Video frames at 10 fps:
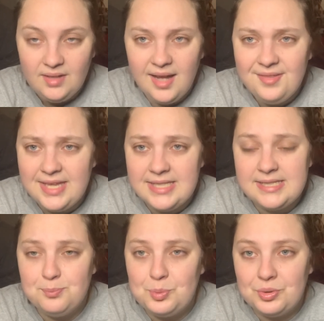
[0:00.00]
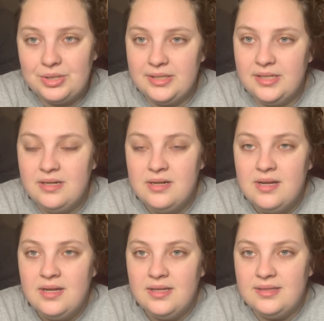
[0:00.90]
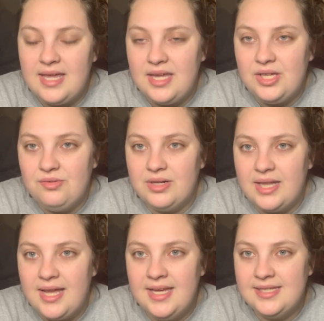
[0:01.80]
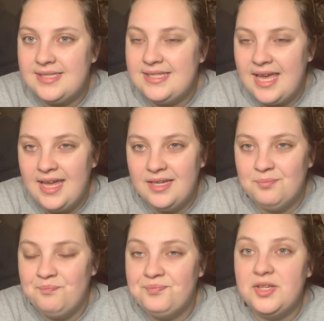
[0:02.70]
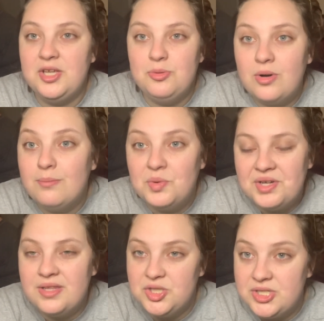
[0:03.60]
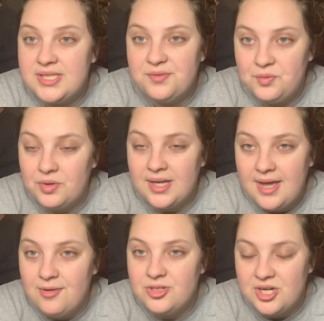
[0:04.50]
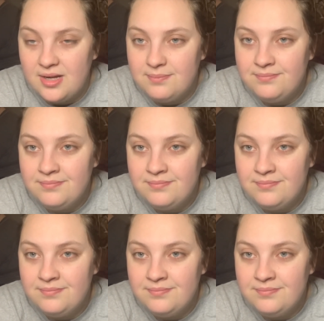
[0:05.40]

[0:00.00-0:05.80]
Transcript: think it's important that you realize that you are more than just a 40-hour job.